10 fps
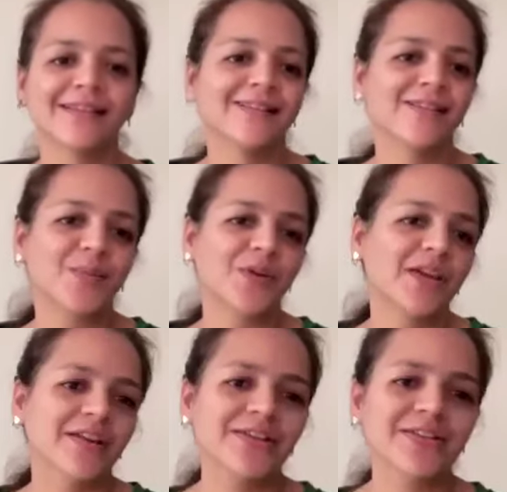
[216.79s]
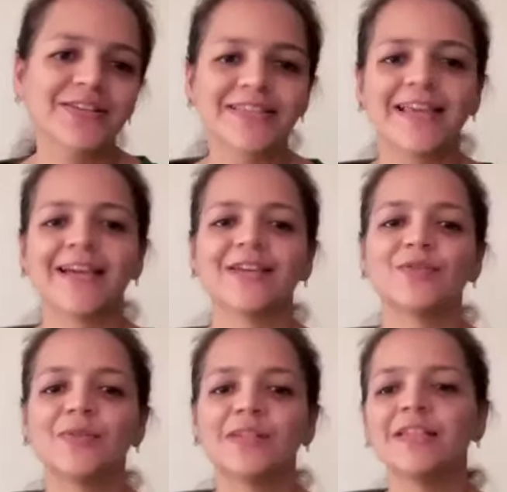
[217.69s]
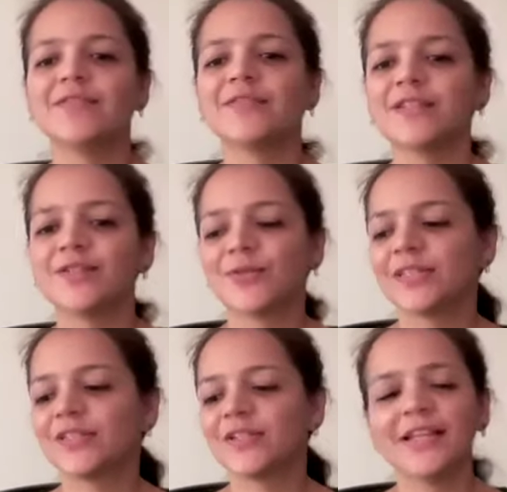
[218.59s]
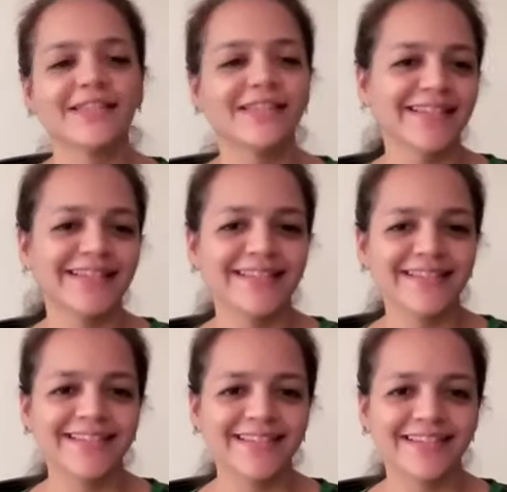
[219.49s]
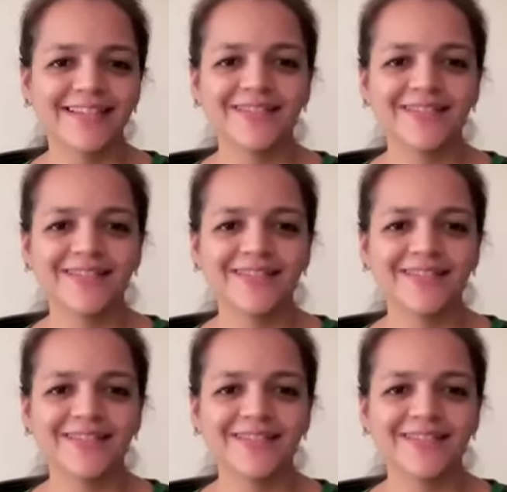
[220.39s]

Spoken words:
the prayers and who believe in doing the right things,